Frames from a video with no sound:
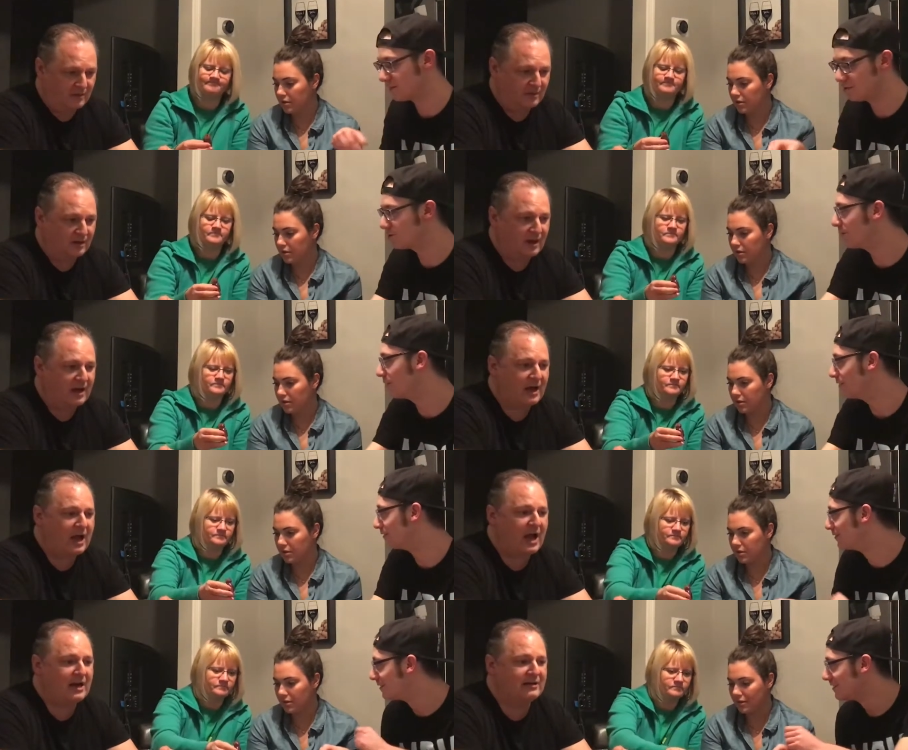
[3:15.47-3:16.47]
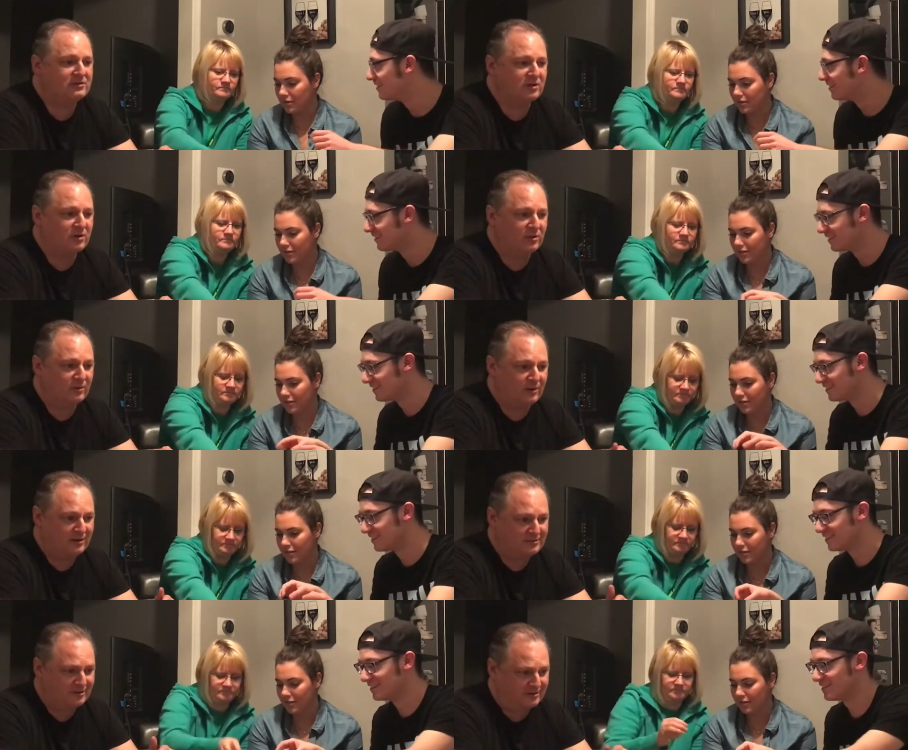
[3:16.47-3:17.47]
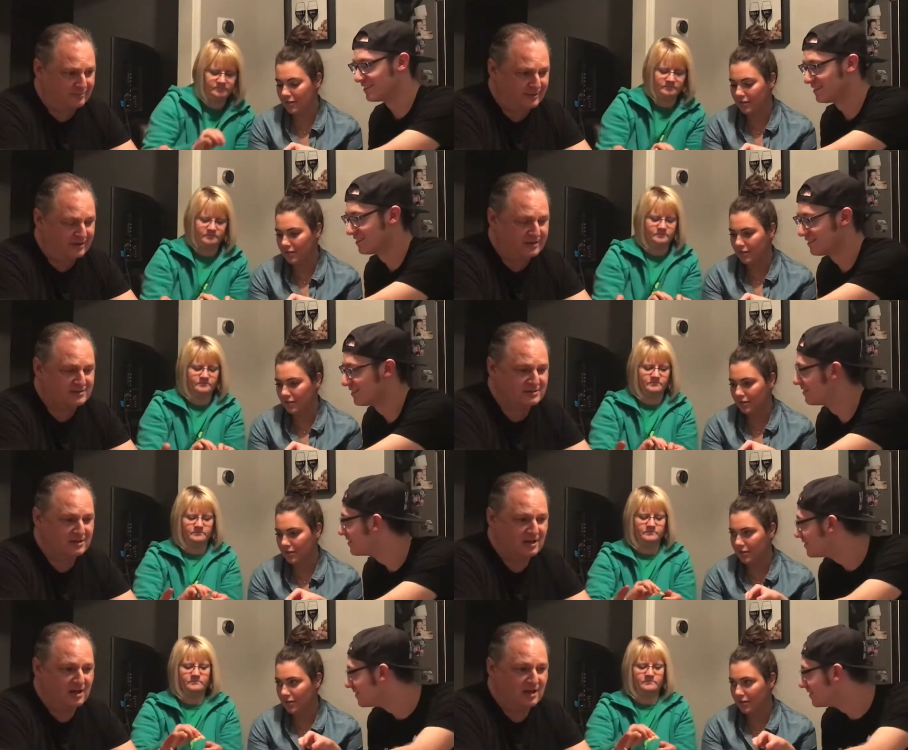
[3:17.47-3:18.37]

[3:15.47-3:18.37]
Speaker 1: And I'm You're glad smart. it took only what it took because